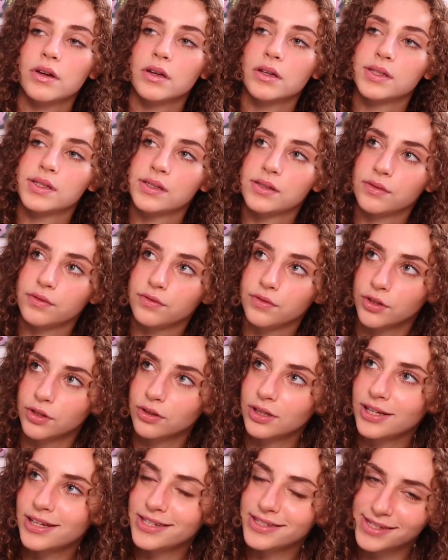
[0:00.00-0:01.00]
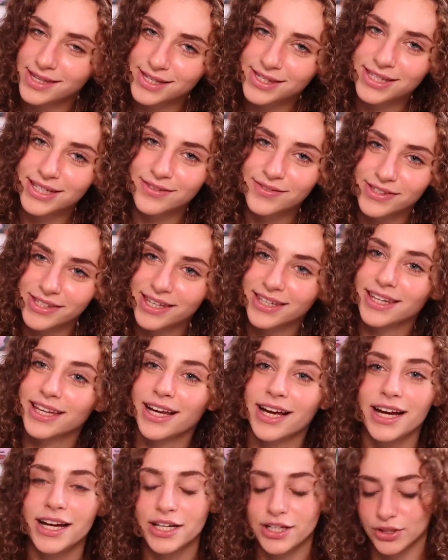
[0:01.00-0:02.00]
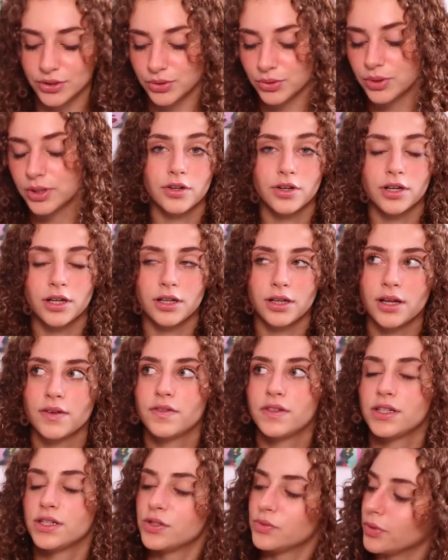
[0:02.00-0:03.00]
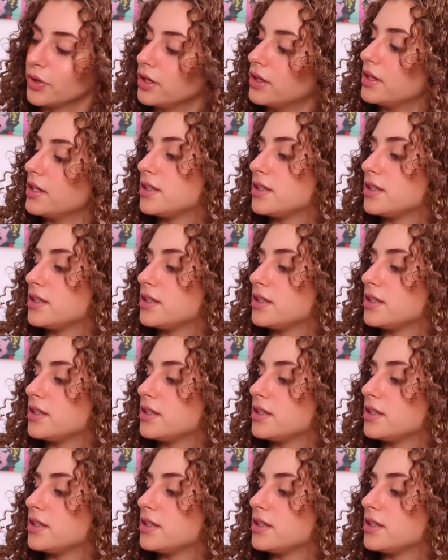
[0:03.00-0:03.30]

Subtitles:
severely sensitive skin like I do, you're gonna love this one.